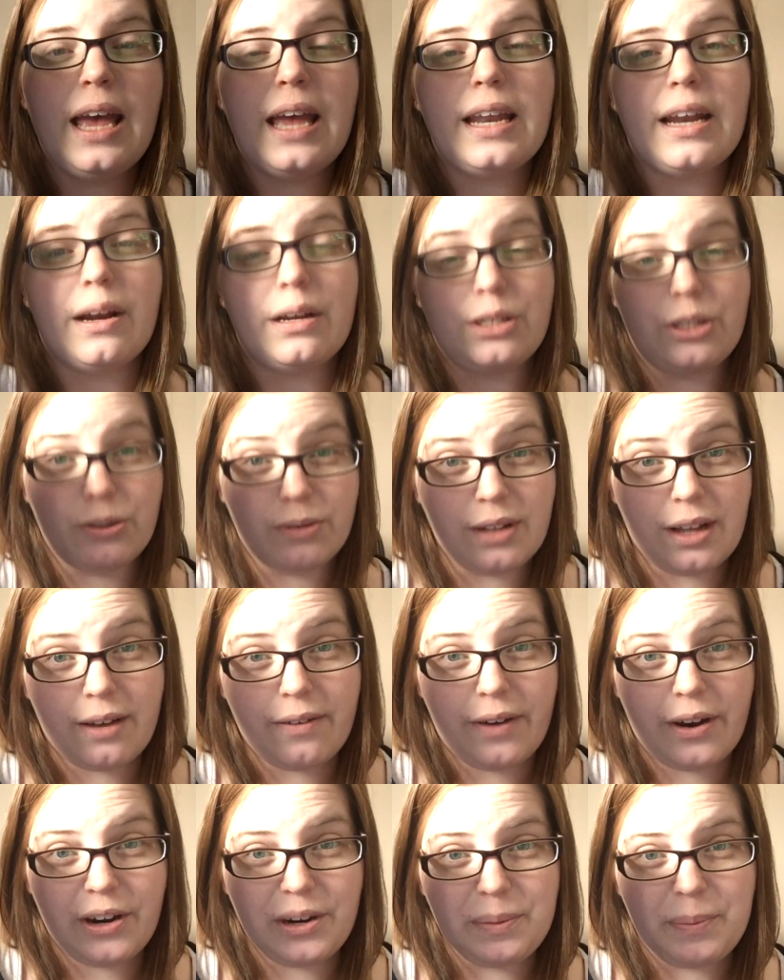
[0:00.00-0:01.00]
Now, I do love
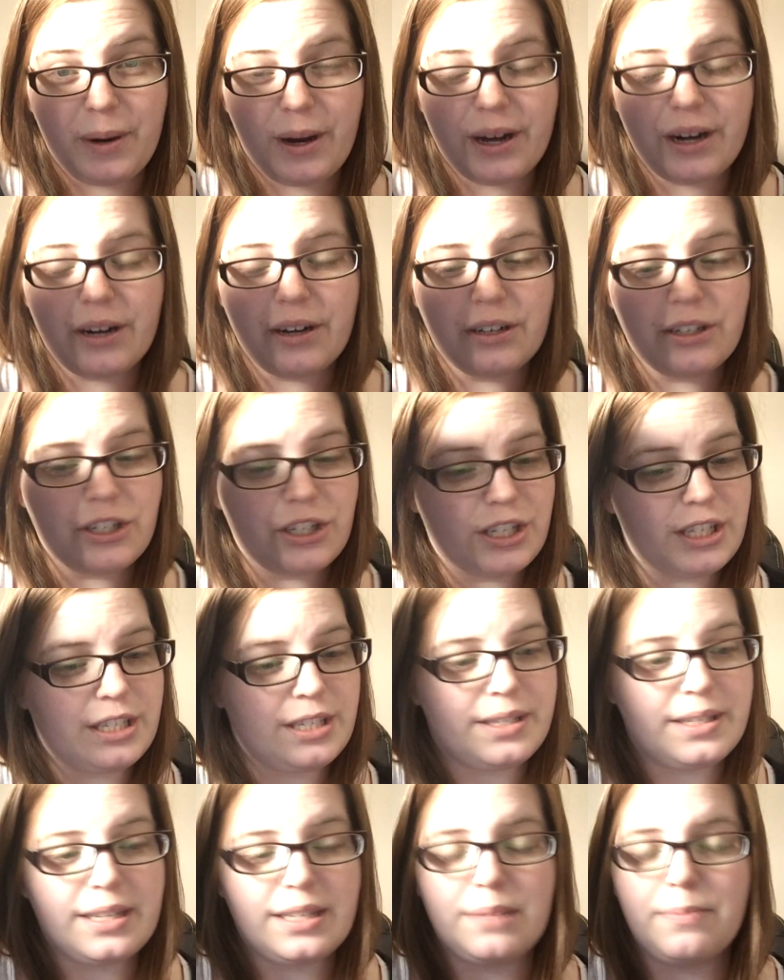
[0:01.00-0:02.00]
Harry Potter
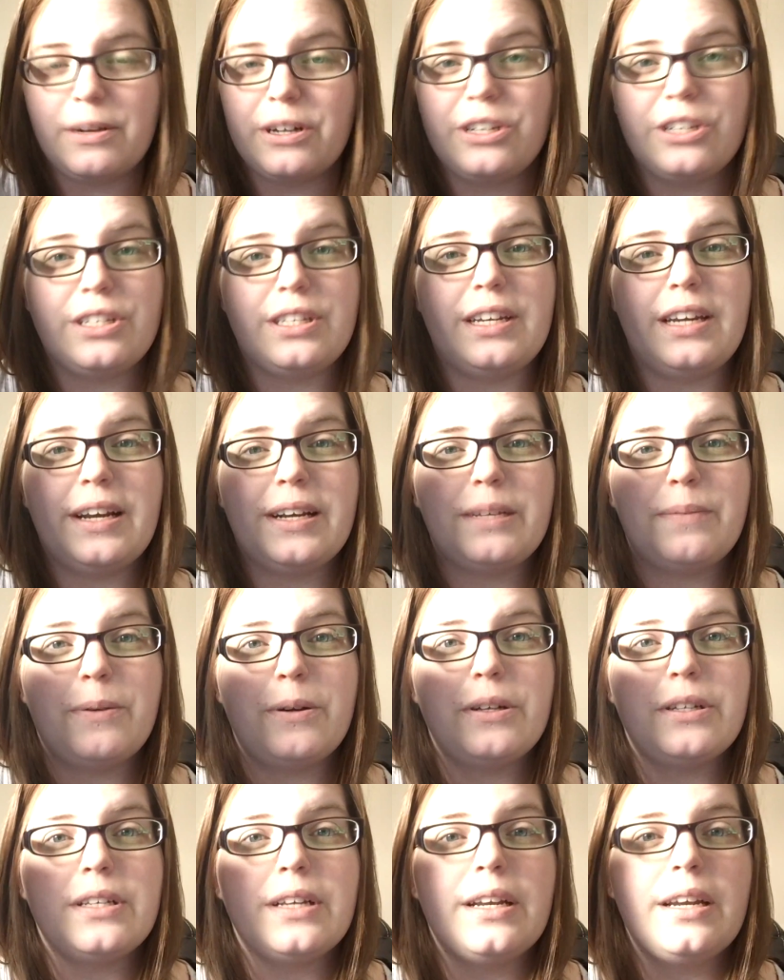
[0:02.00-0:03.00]
just as much as the next
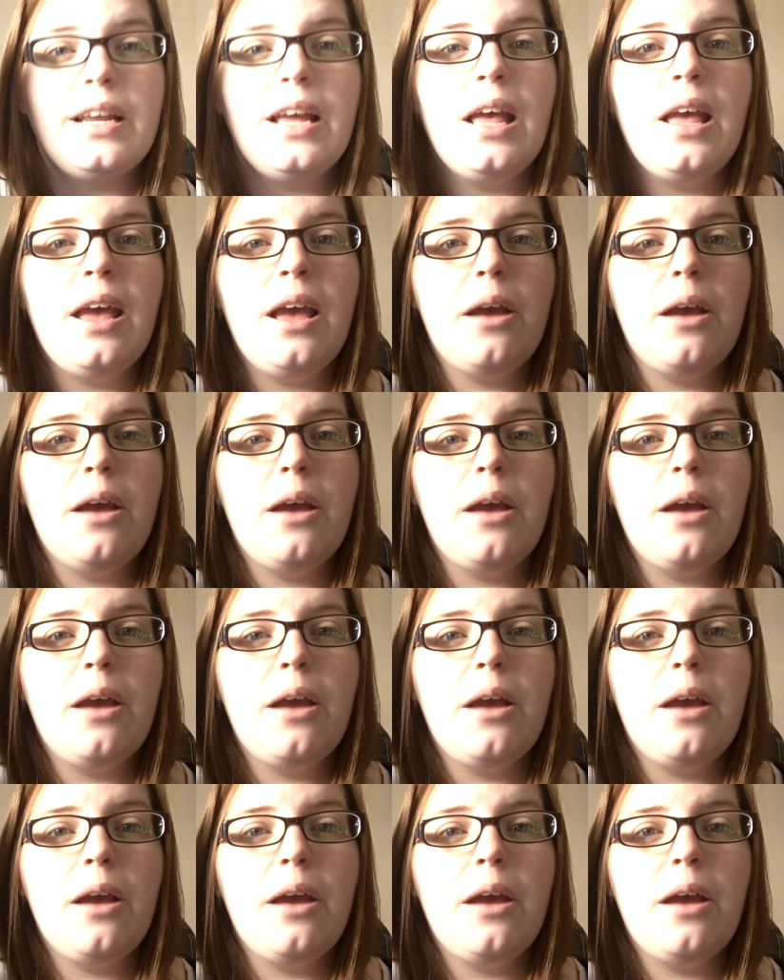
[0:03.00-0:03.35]
person,